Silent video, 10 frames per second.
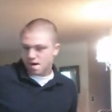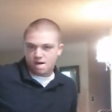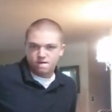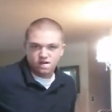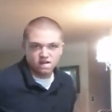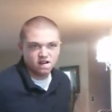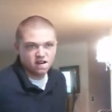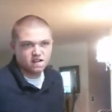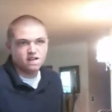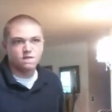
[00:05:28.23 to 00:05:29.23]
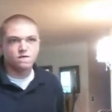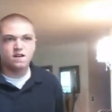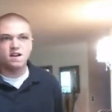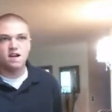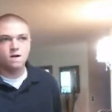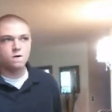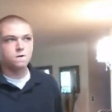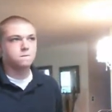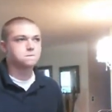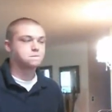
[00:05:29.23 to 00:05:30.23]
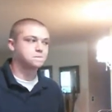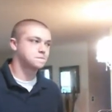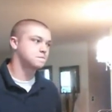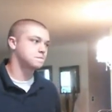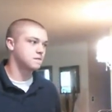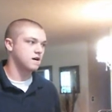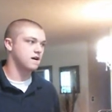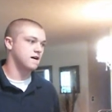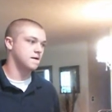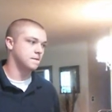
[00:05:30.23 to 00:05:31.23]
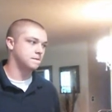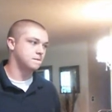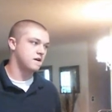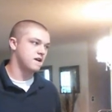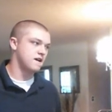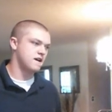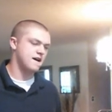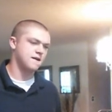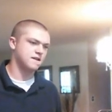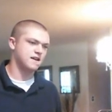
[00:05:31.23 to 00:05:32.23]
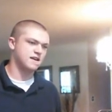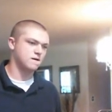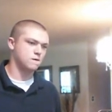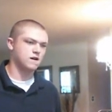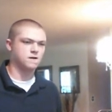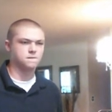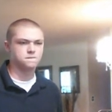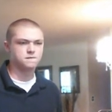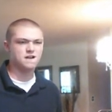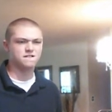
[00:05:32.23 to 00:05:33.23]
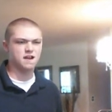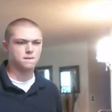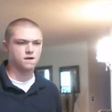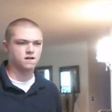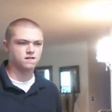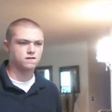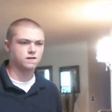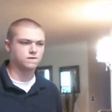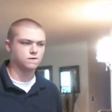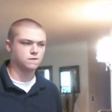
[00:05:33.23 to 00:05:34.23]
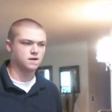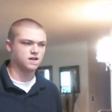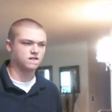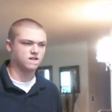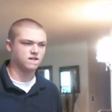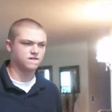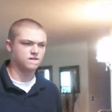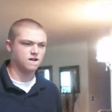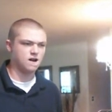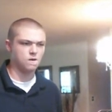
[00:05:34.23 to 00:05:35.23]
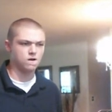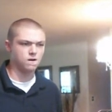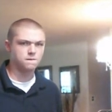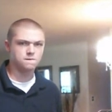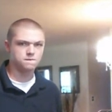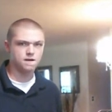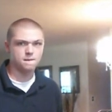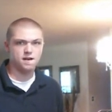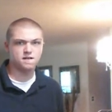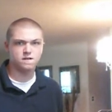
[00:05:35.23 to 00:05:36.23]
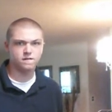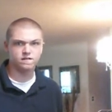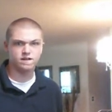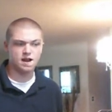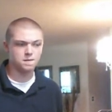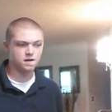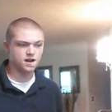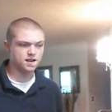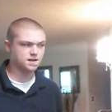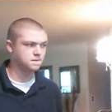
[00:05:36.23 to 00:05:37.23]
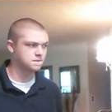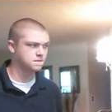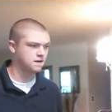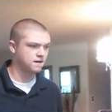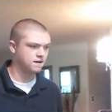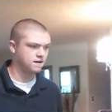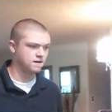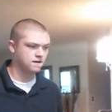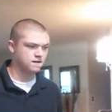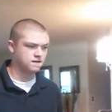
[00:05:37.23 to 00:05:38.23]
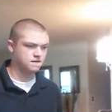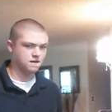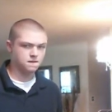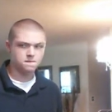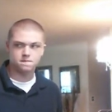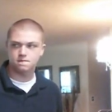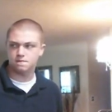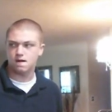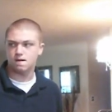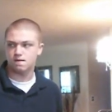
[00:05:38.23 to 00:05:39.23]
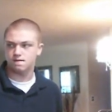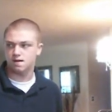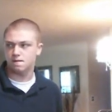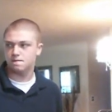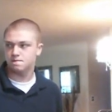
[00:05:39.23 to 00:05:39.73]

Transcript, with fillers: I'm actually cut this video. Um, I don't think it well. I've got probably three or four minutes left. I don't know. I'm not using a timer or nothing. So, I don't even know.